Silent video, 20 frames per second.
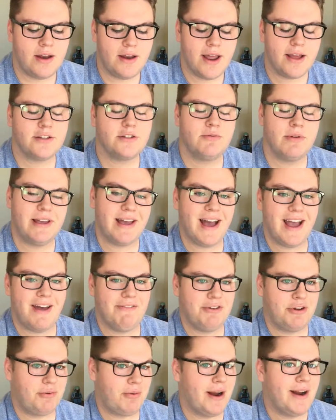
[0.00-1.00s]
next week I
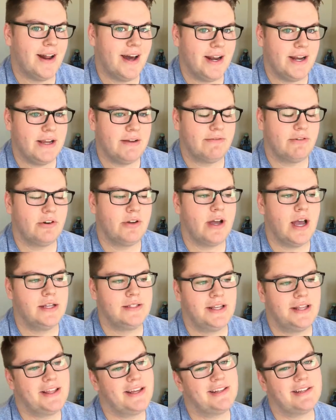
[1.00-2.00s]
have a great idea for you
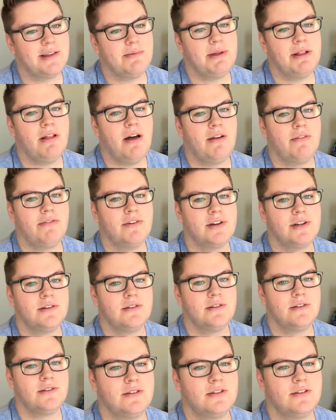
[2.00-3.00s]
guys. I think it's going to be a lot of
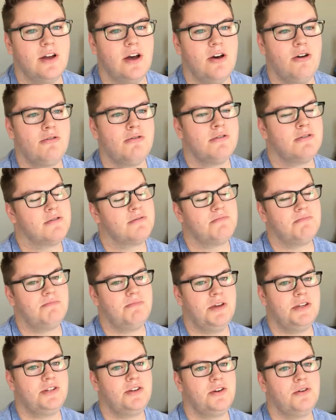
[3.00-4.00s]
fun. So
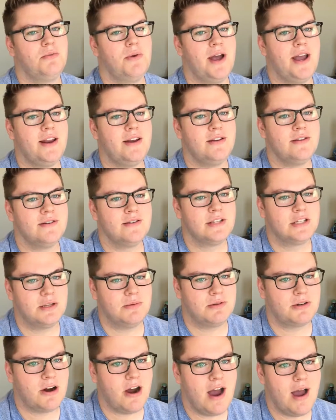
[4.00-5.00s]
be sure to wait,
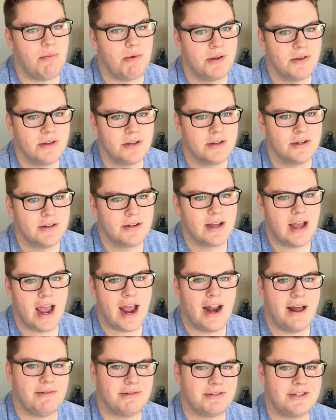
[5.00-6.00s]
subscribe,
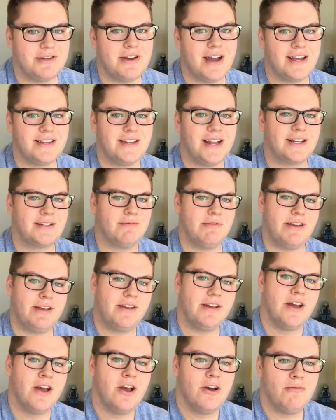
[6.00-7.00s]
and I will see you guys next week
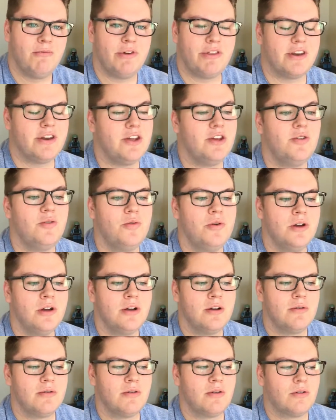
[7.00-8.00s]
with a
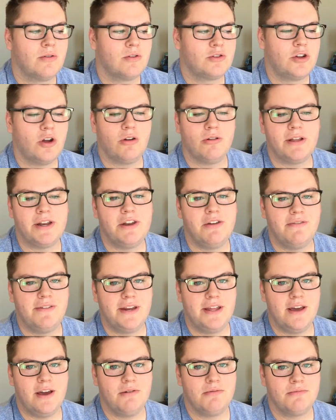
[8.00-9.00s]
totally new
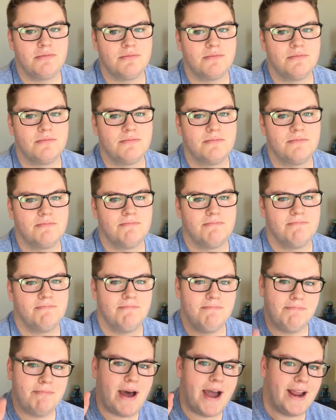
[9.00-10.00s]
video.
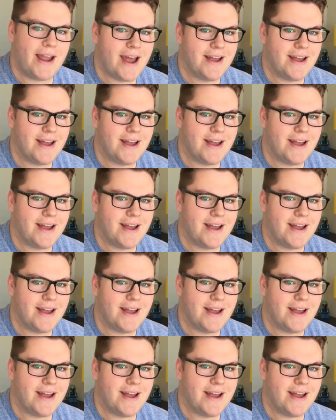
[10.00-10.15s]
Bye,